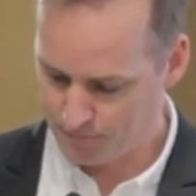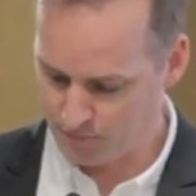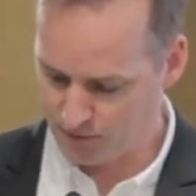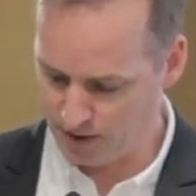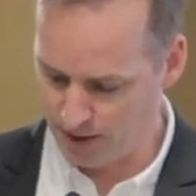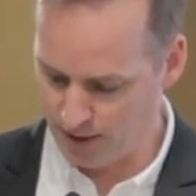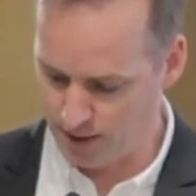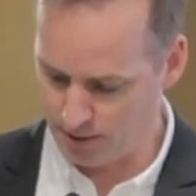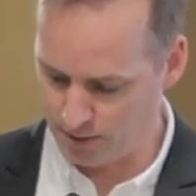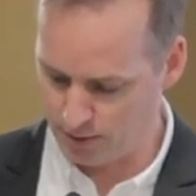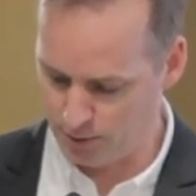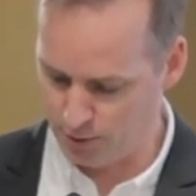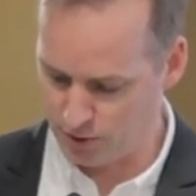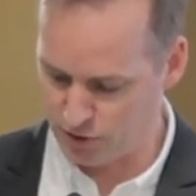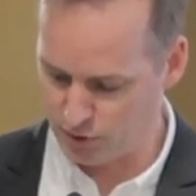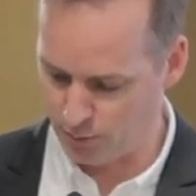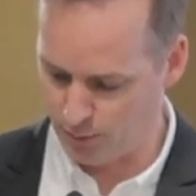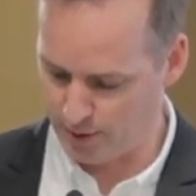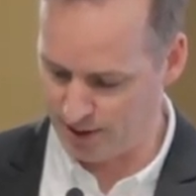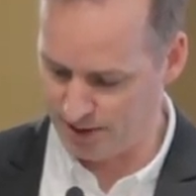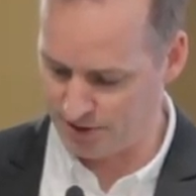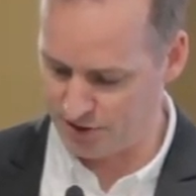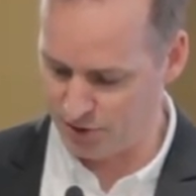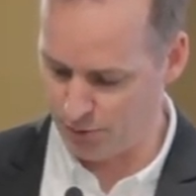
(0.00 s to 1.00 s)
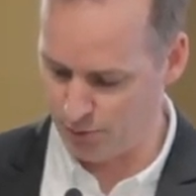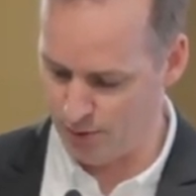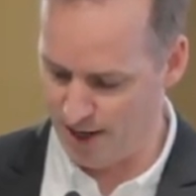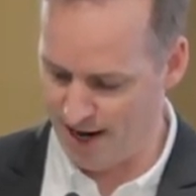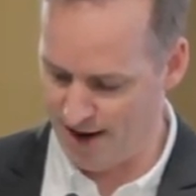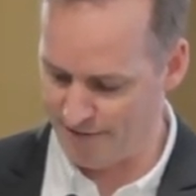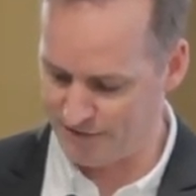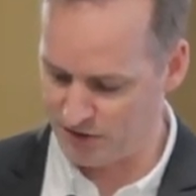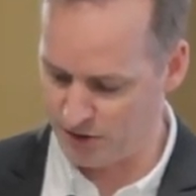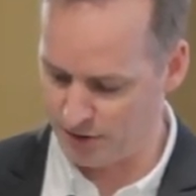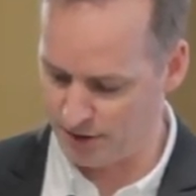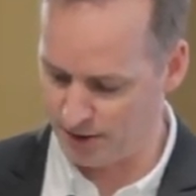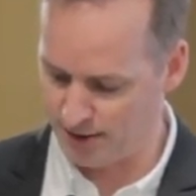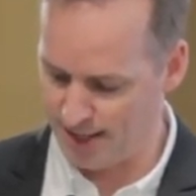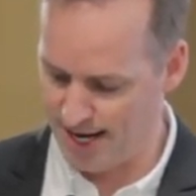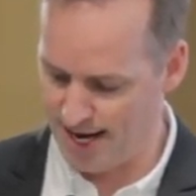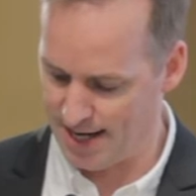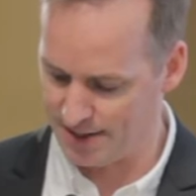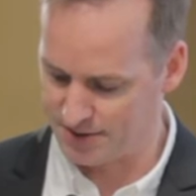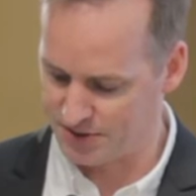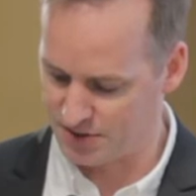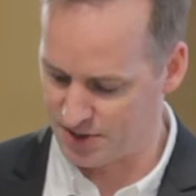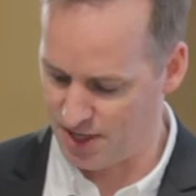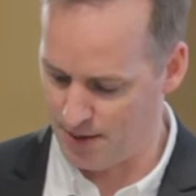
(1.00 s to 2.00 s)
In Luke 22, after the
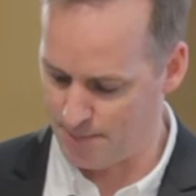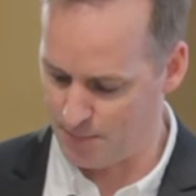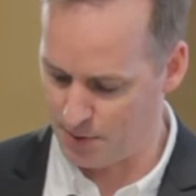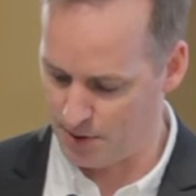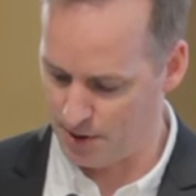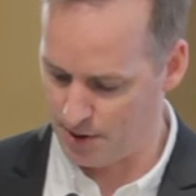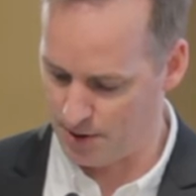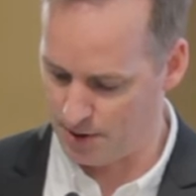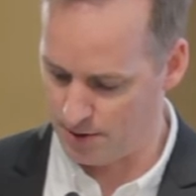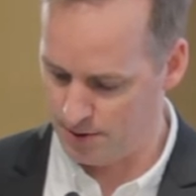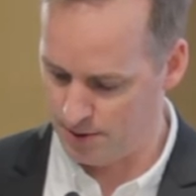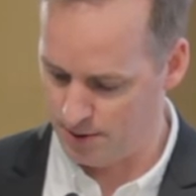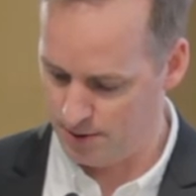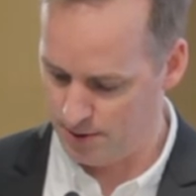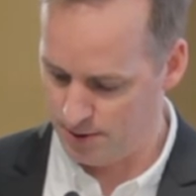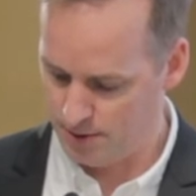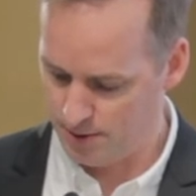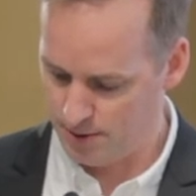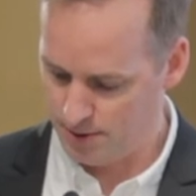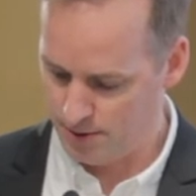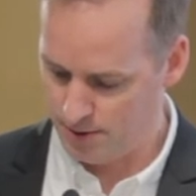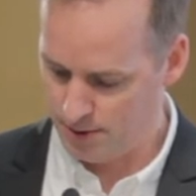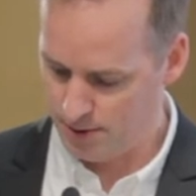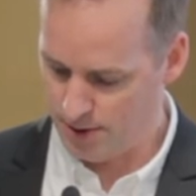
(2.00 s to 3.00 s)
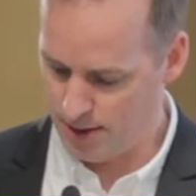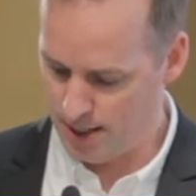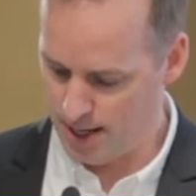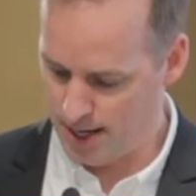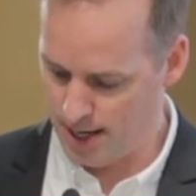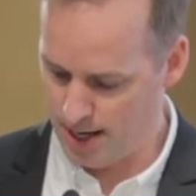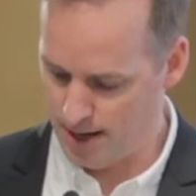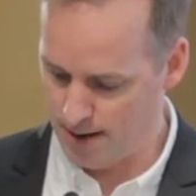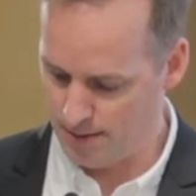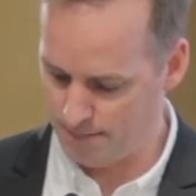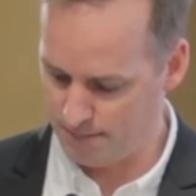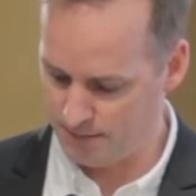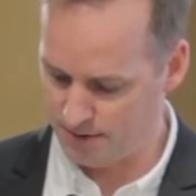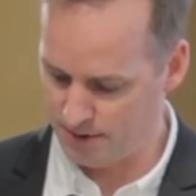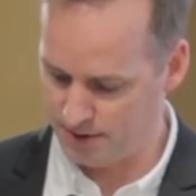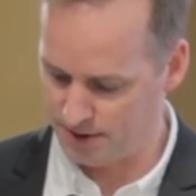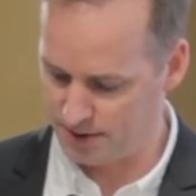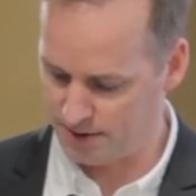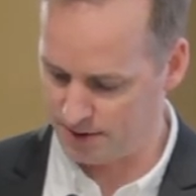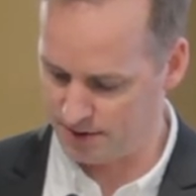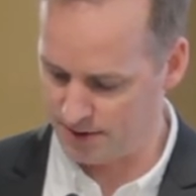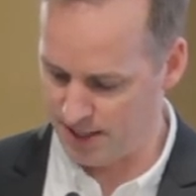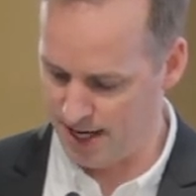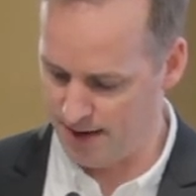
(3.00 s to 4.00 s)
Last Supper, um, the
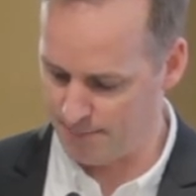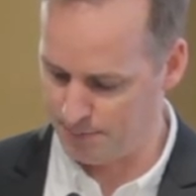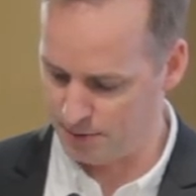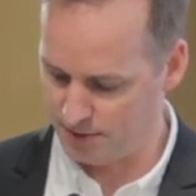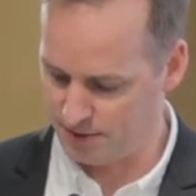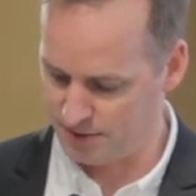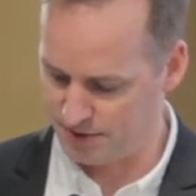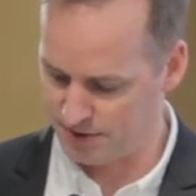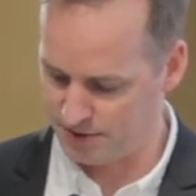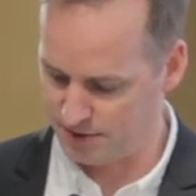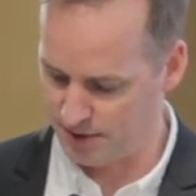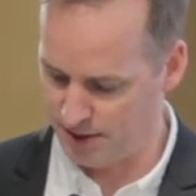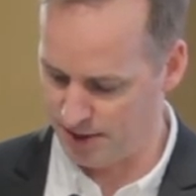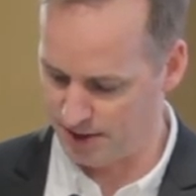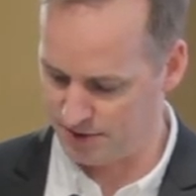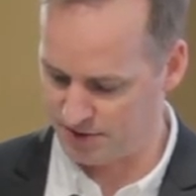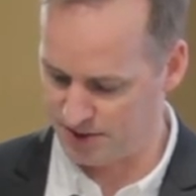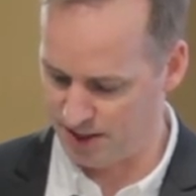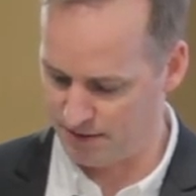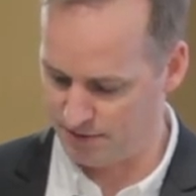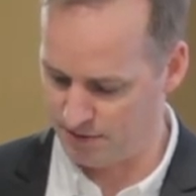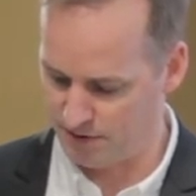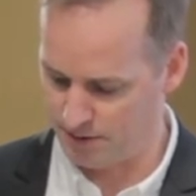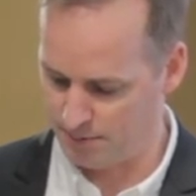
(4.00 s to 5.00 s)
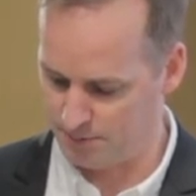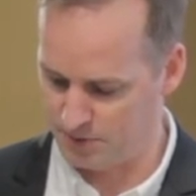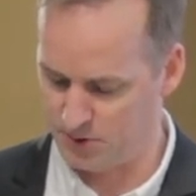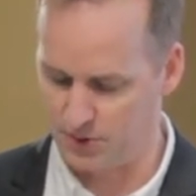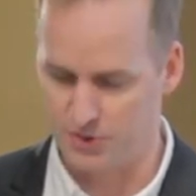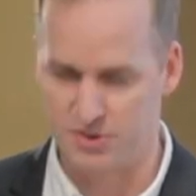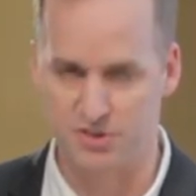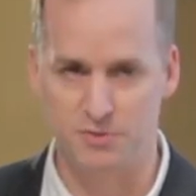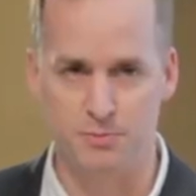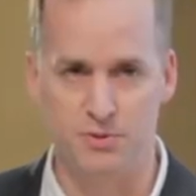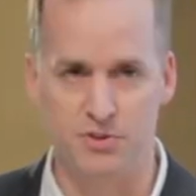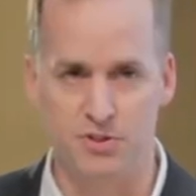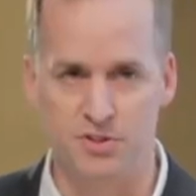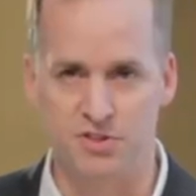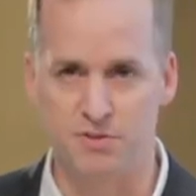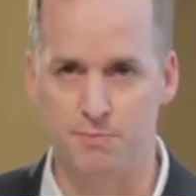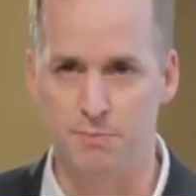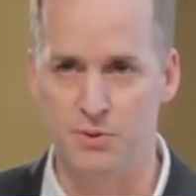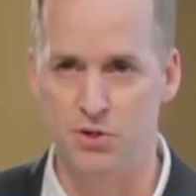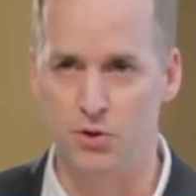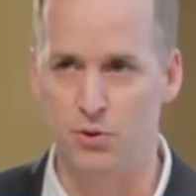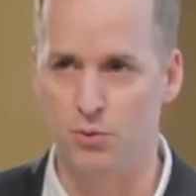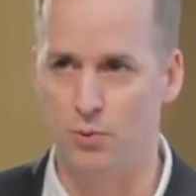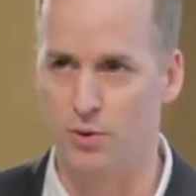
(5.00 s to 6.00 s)
disciples, uh, several of them dis
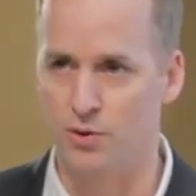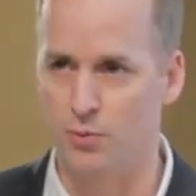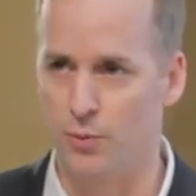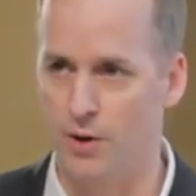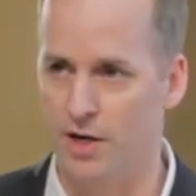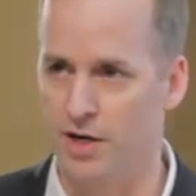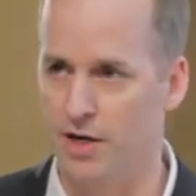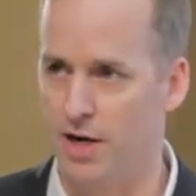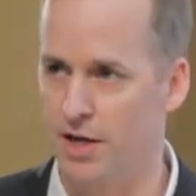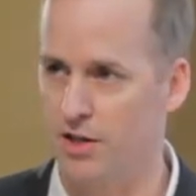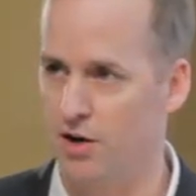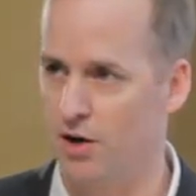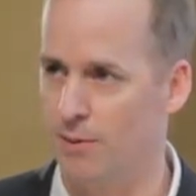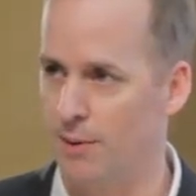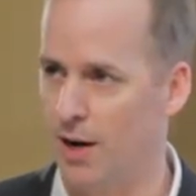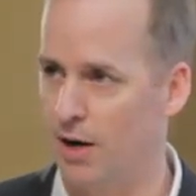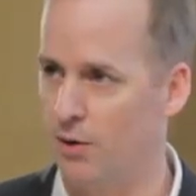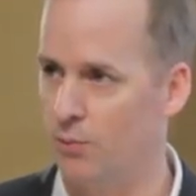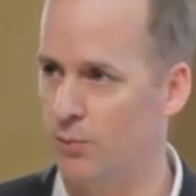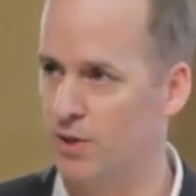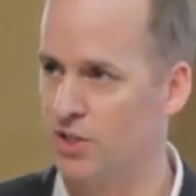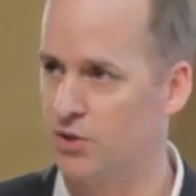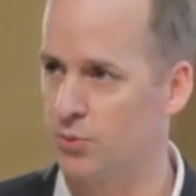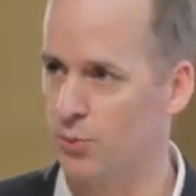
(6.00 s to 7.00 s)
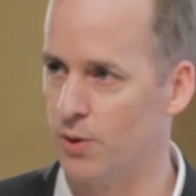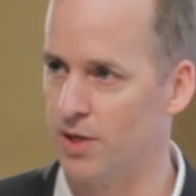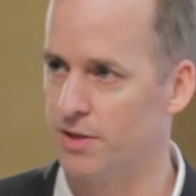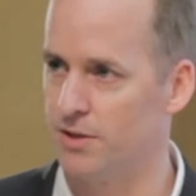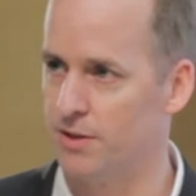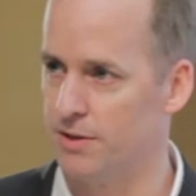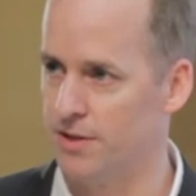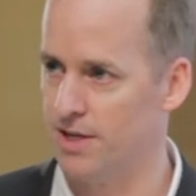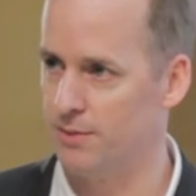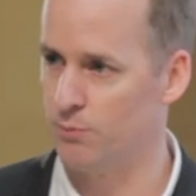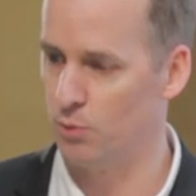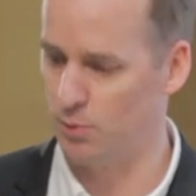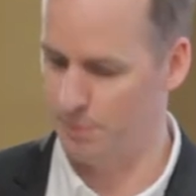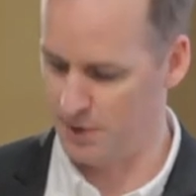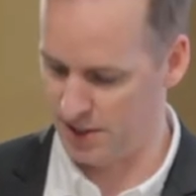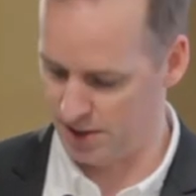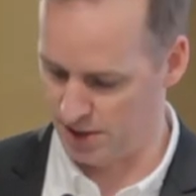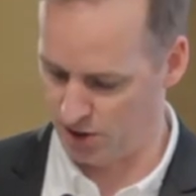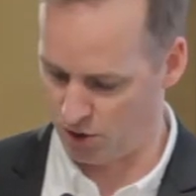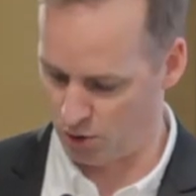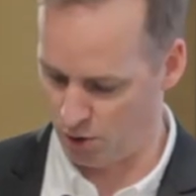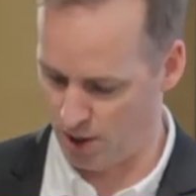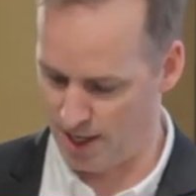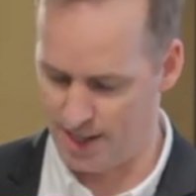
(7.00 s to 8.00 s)
dispute with one another about which one of them will be
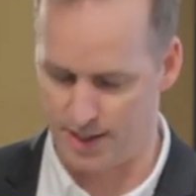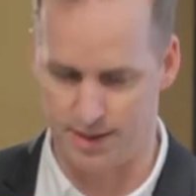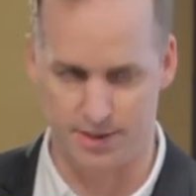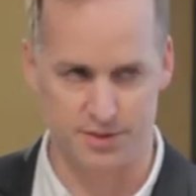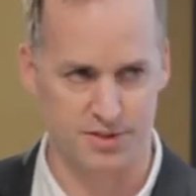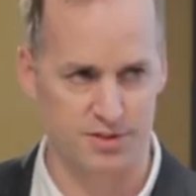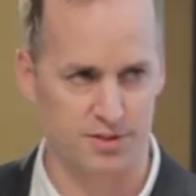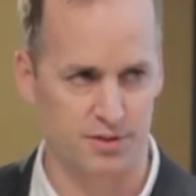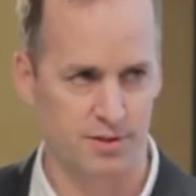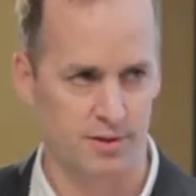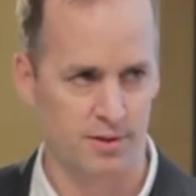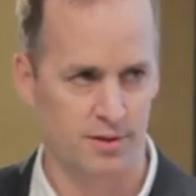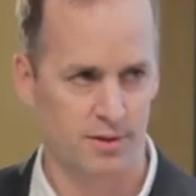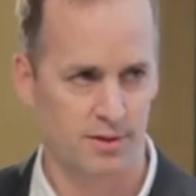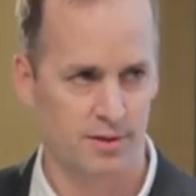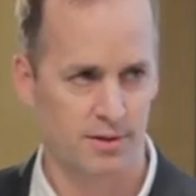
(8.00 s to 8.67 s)
the greatest.